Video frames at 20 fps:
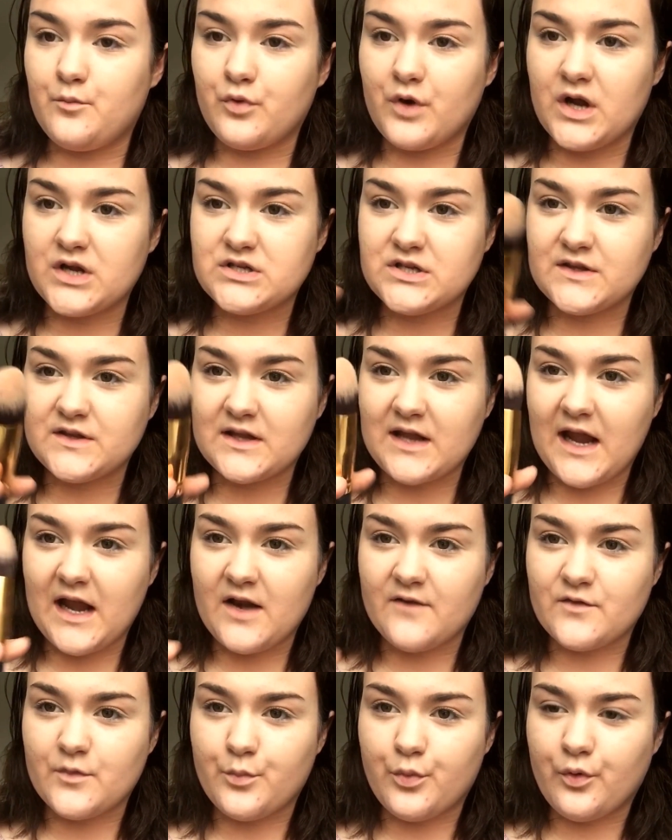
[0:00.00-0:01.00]
brush. It's kind
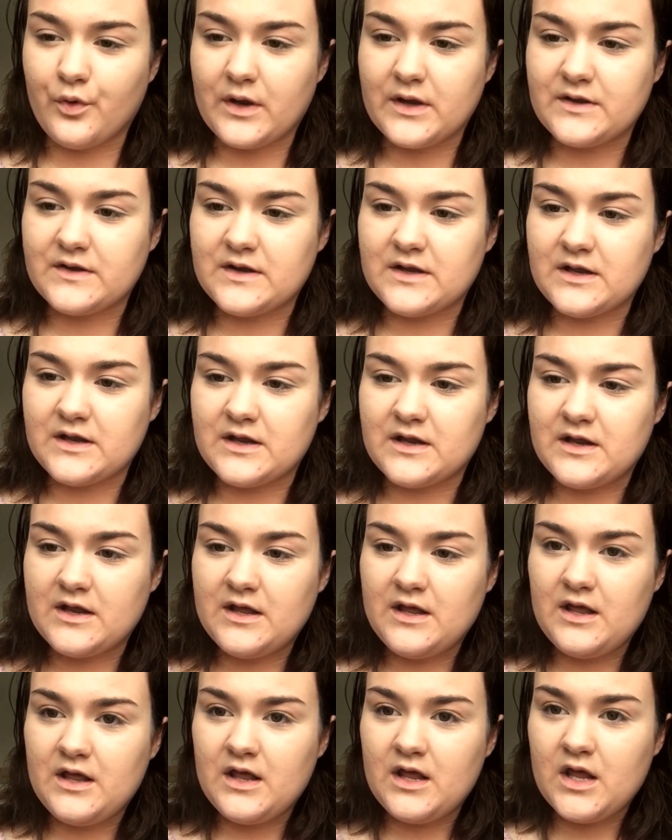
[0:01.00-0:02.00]
of a pointy
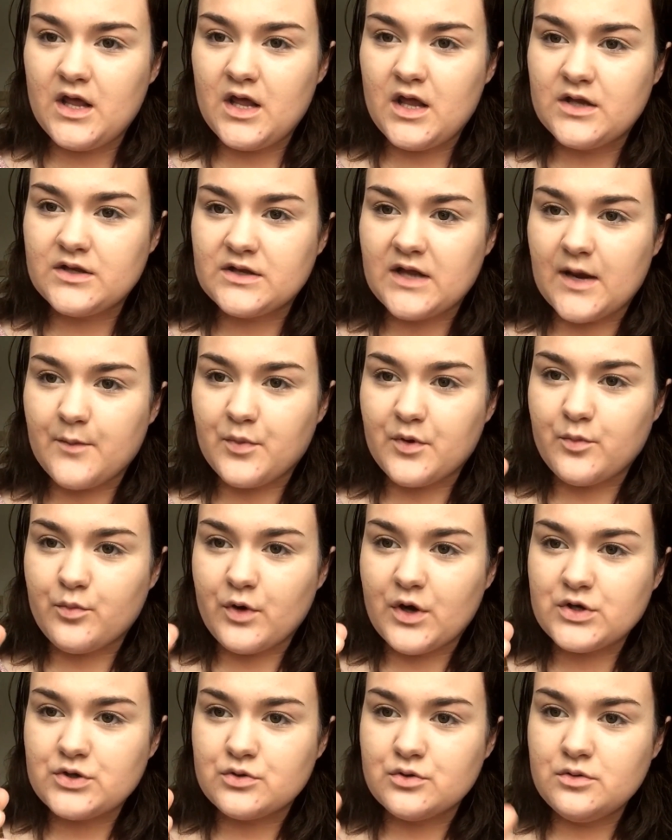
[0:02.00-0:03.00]
tapered
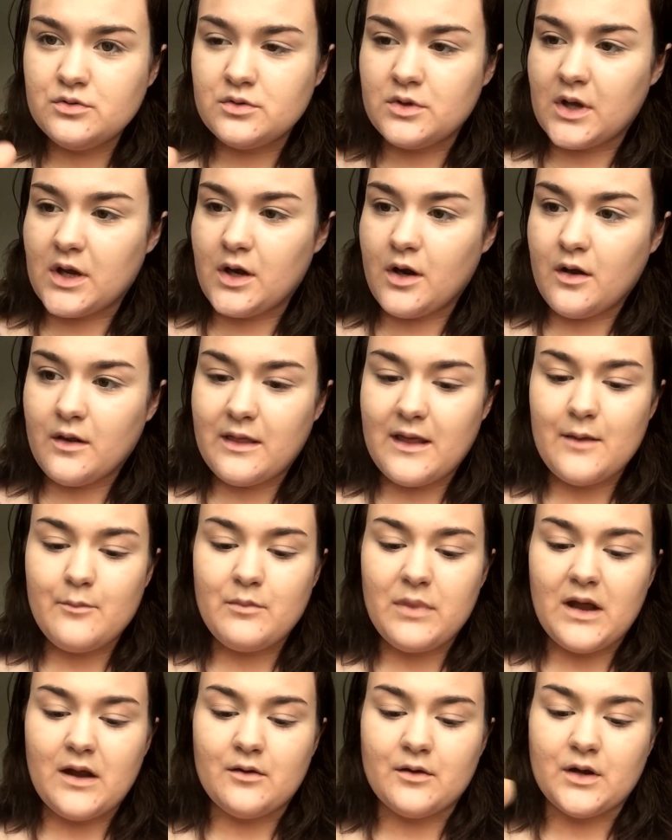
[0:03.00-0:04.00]
brush. Ooh, look at all
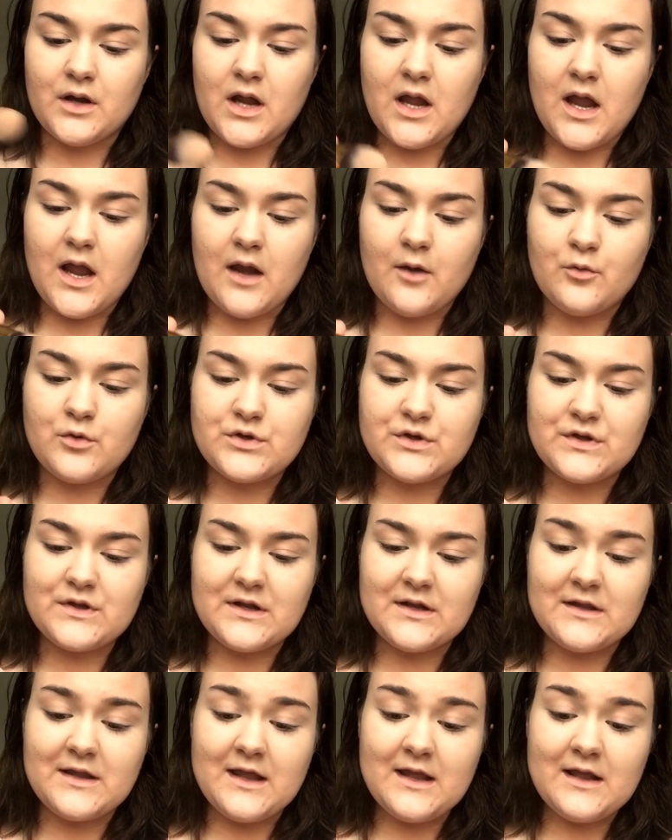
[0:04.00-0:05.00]
that powder. And we're just
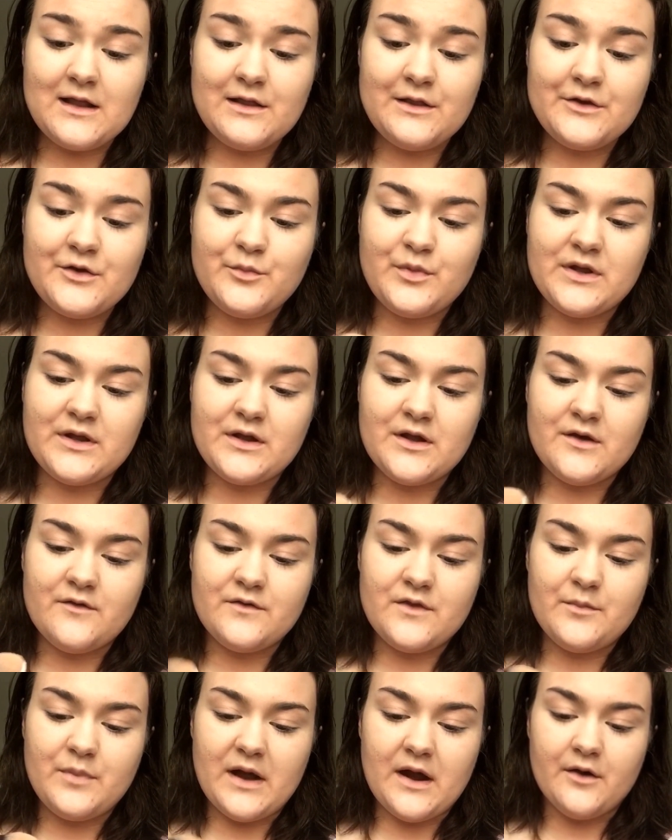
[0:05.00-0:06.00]
going to take a little bit
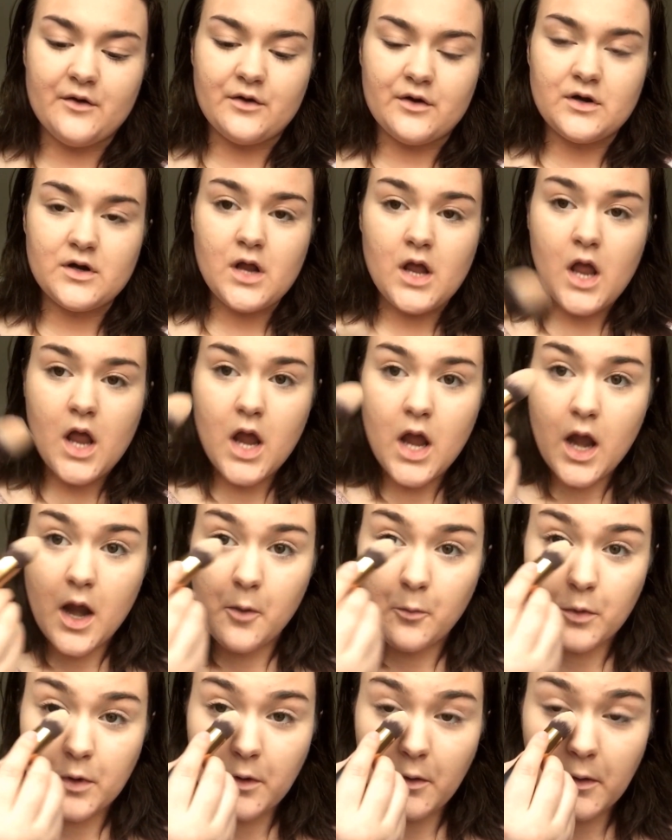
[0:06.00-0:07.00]
of the powder
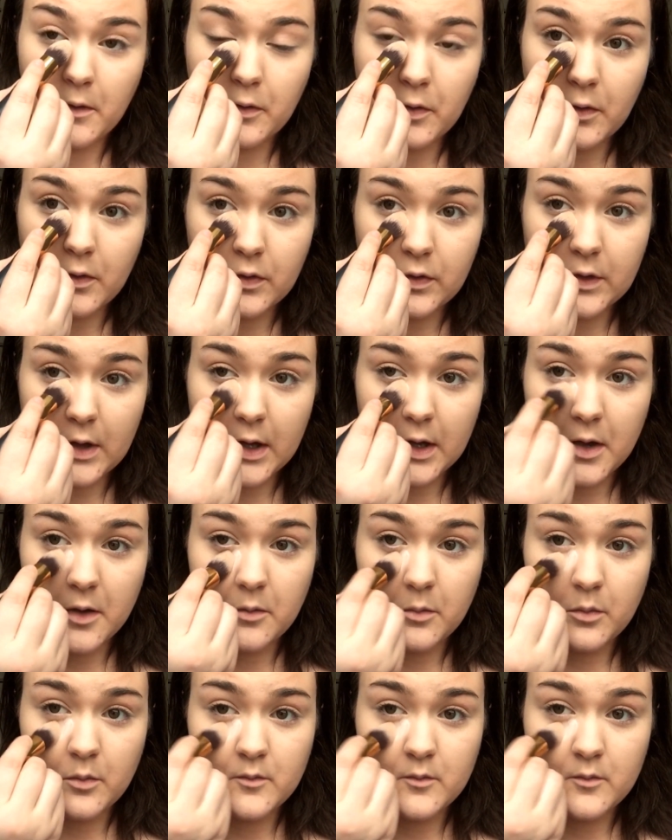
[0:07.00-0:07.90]
and we're going to set it